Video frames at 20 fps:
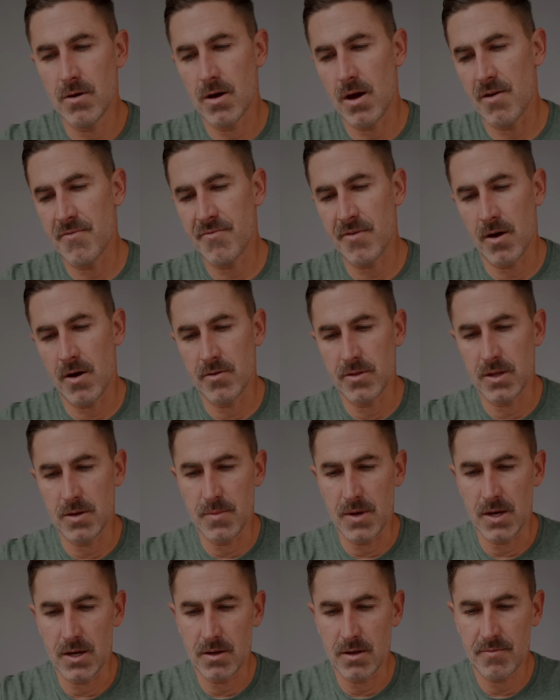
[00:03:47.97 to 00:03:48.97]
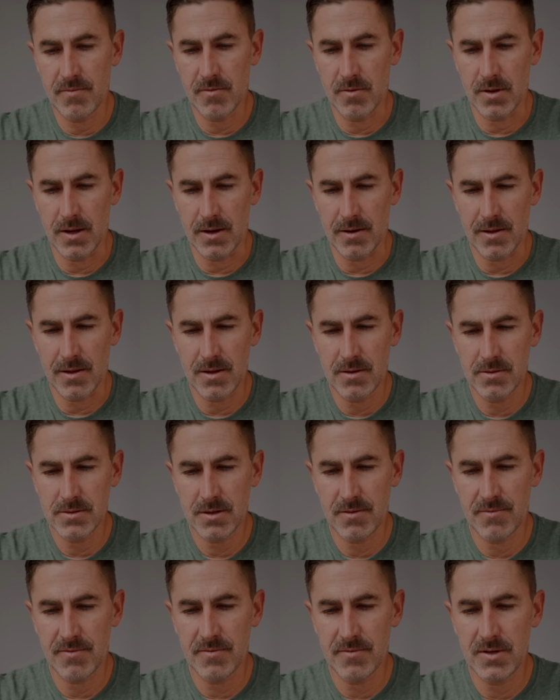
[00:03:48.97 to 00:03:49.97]
I found they make for like, I think it was
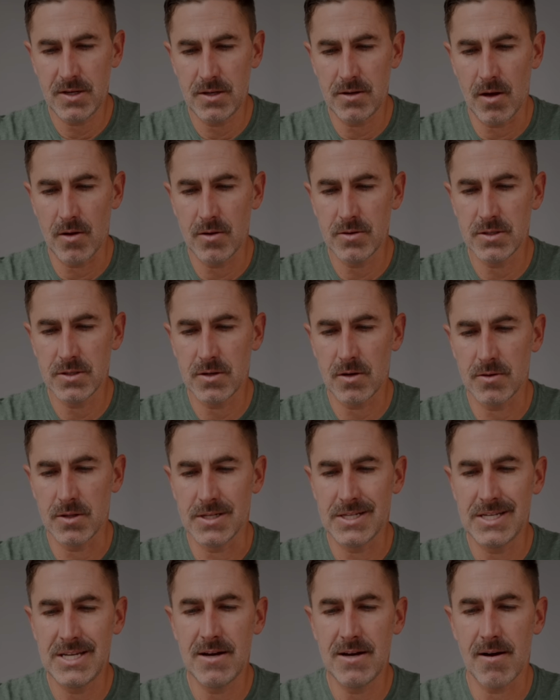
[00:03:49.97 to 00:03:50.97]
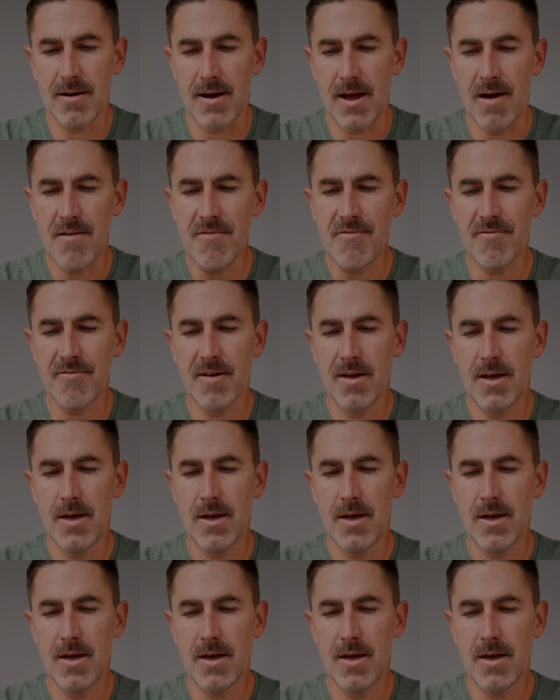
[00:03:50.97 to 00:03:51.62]
like $15. It's called the TRF.